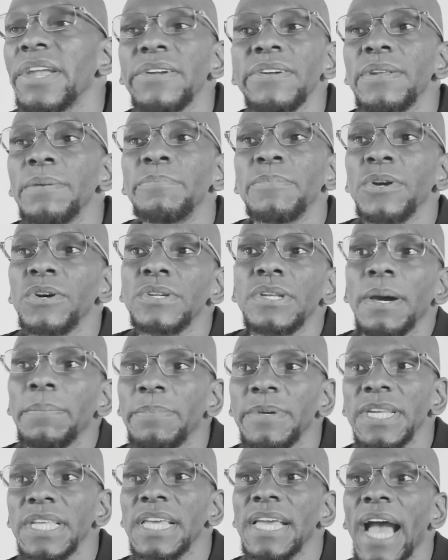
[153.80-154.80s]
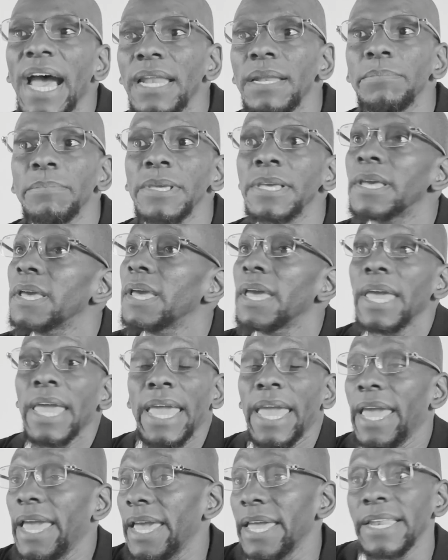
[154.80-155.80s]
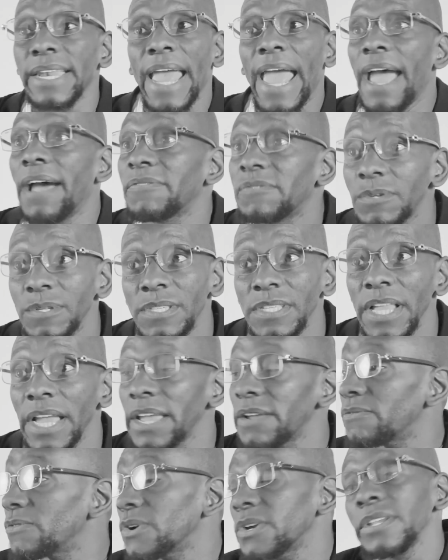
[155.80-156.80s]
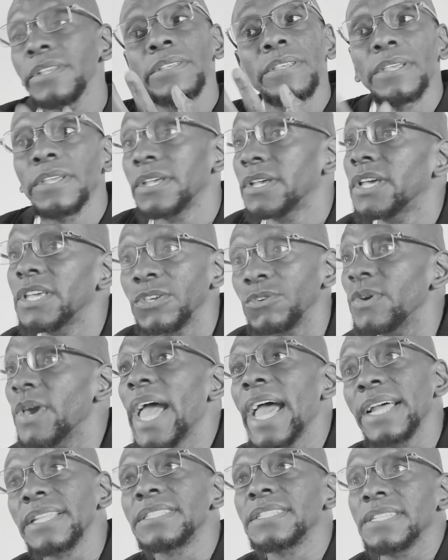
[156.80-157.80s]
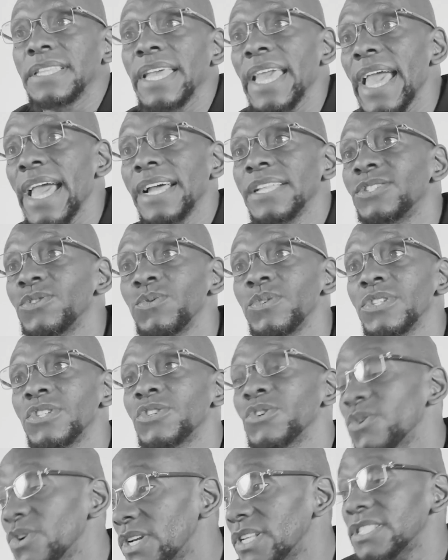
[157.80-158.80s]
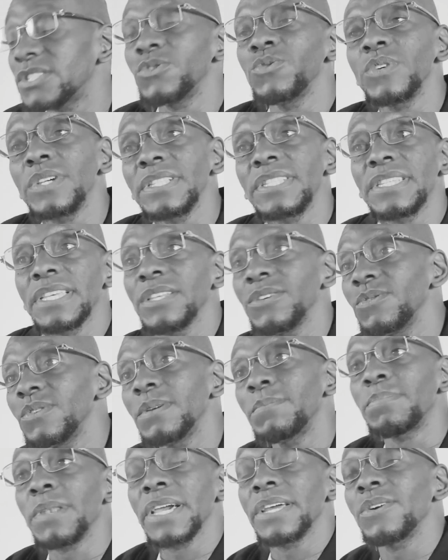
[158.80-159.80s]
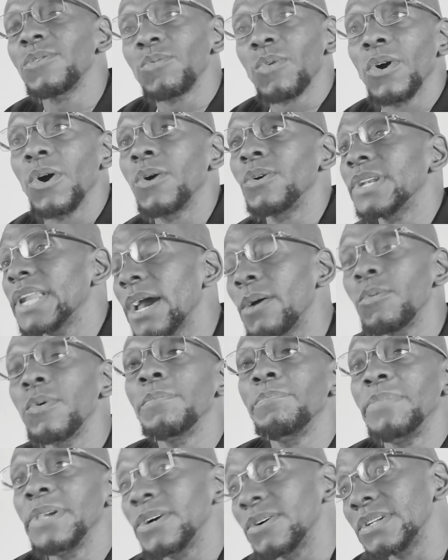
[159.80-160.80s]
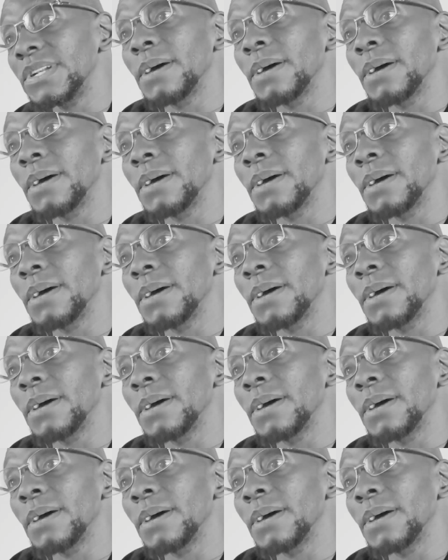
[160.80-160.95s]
here to build up an economy. And after slavery, they had to ensure that you continue to play the role that will build